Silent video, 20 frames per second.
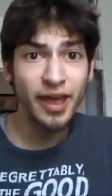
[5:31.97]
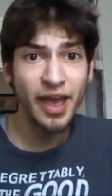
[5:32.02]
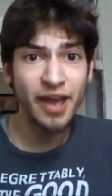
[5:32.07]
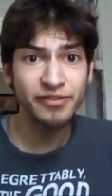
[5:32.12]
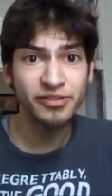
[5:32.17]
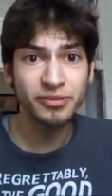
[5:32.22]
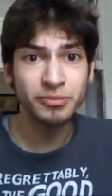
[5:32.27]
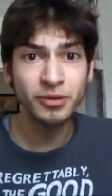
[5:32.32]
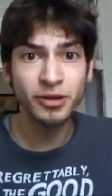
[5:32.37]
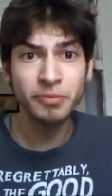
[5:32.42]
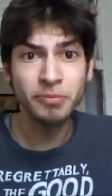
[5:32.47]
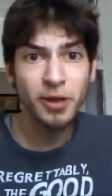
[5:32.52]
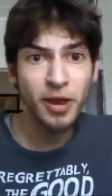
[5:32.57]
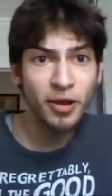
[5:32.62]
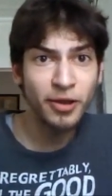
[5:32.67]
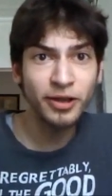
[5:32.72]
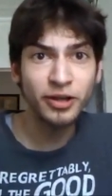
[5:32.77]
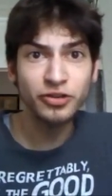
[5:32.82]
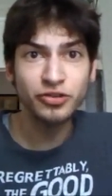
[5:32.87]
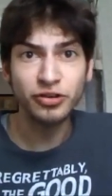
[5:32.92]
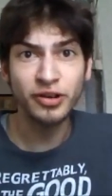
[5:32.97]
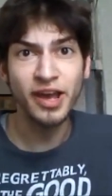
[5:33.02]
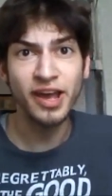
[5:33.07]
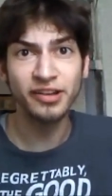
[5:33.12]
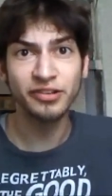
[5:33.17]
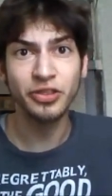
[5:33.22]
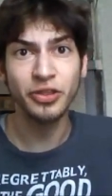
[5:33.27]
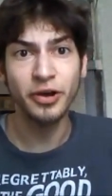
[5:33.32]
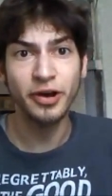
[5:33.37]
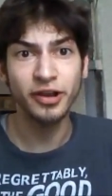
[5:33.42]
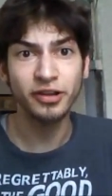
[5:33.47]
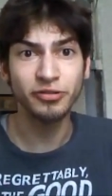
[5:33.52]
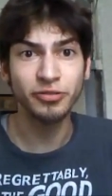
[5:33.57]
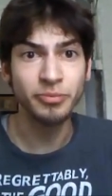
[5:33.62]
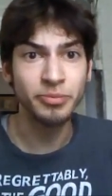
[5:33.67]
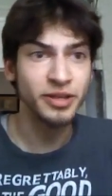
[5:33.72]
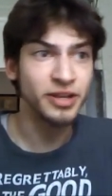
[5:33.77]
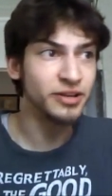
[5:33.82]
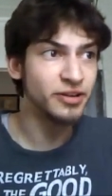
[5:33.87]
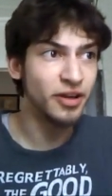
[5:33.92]
have some compare and contrast thoughts
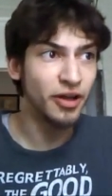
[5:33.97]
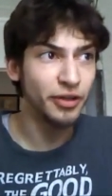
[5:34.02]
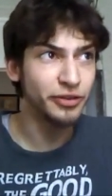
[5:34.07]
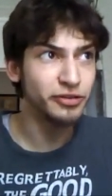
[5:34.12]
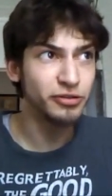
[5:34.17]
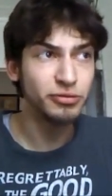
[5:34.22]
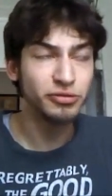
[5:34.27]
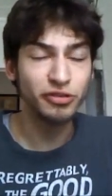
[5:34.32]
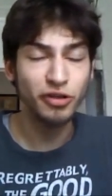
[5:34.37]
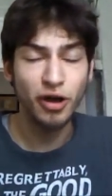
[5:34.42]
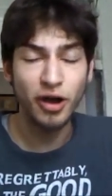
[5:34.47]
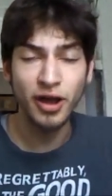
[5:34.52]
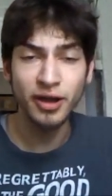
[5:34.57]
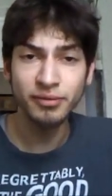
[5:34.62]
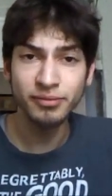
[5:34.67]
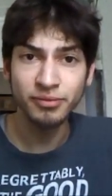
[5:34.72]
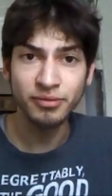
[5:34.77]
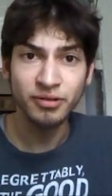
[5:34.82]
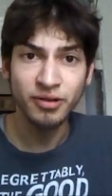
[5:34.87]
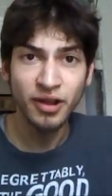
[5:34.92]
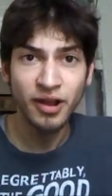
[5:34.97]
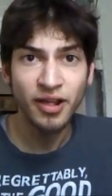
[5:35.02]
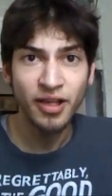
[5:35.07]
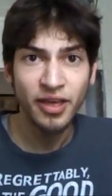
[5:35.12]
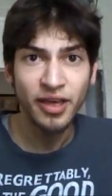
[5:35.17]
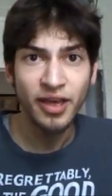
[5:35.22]
from the adults who saw it and